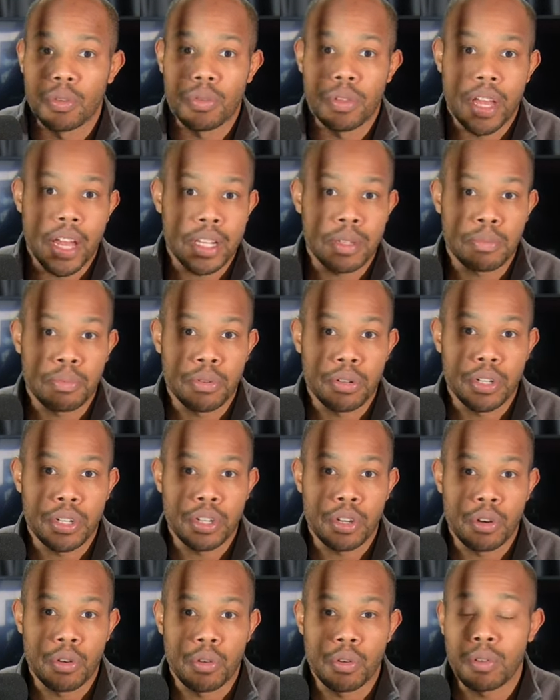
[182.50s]
that's pretty
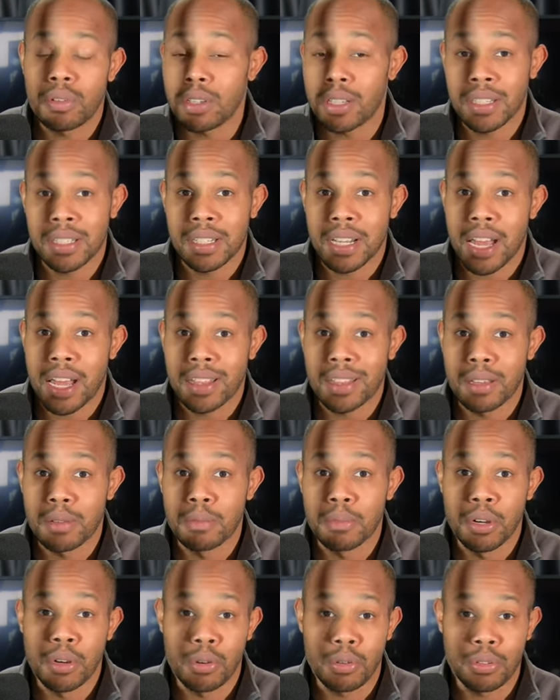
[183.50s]
cool. It's not the
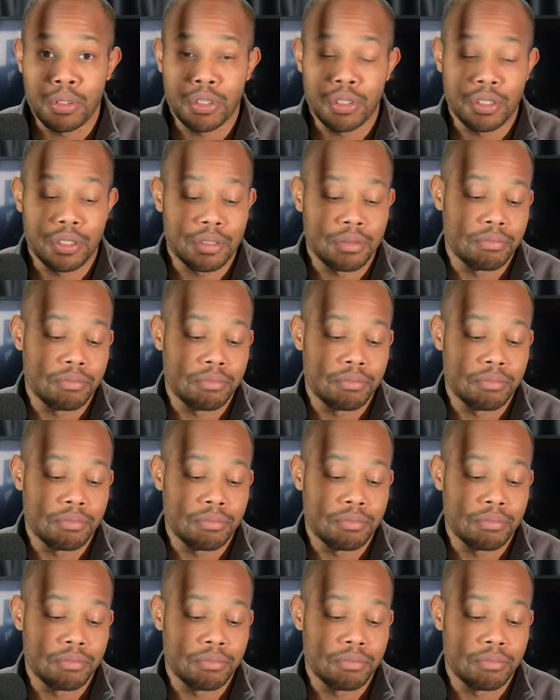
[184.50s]
most